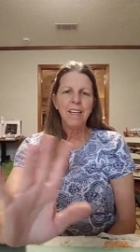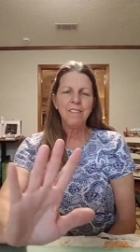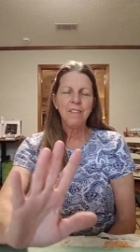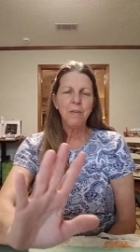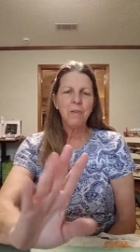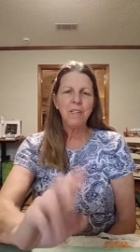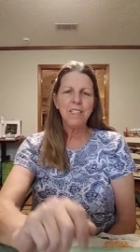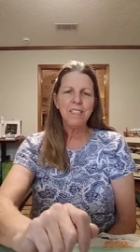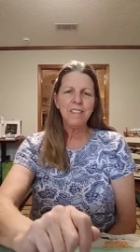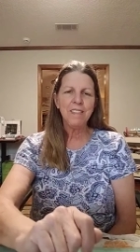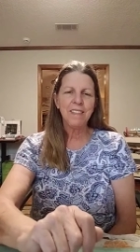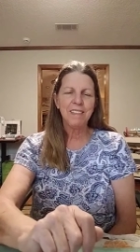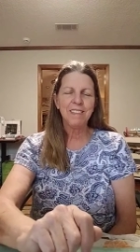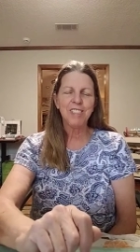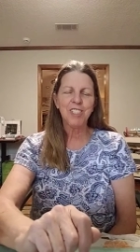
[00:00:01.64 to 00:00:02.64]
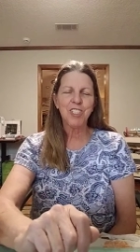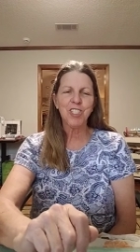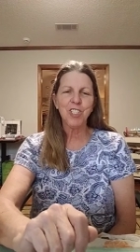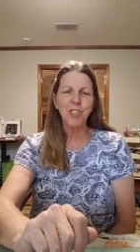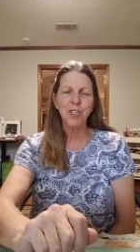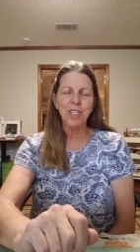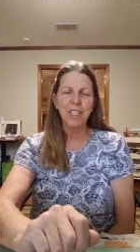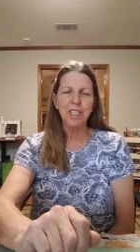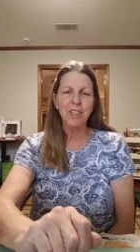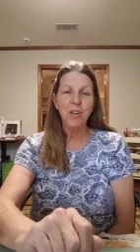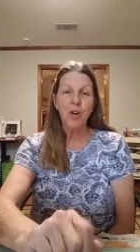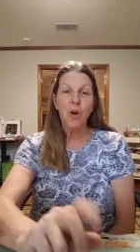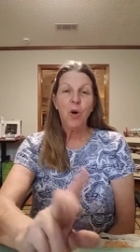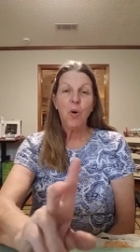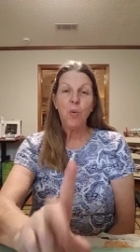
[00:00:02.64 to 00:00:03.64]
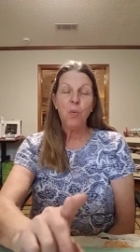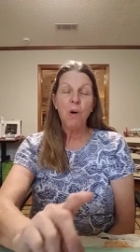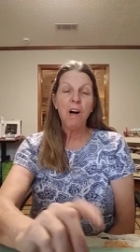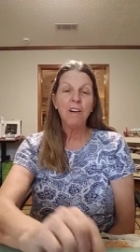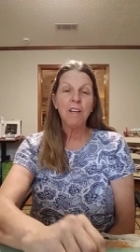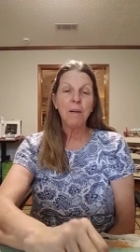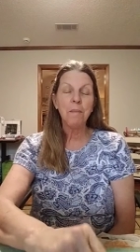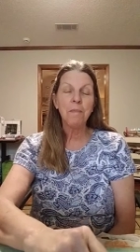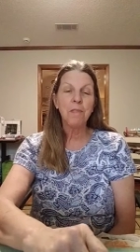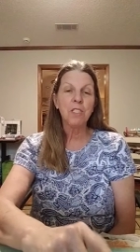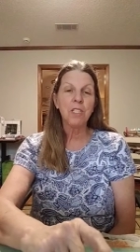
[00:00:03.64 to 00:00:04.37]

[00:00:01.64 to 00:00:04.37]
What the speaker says: everyone, it's Judy. Welcome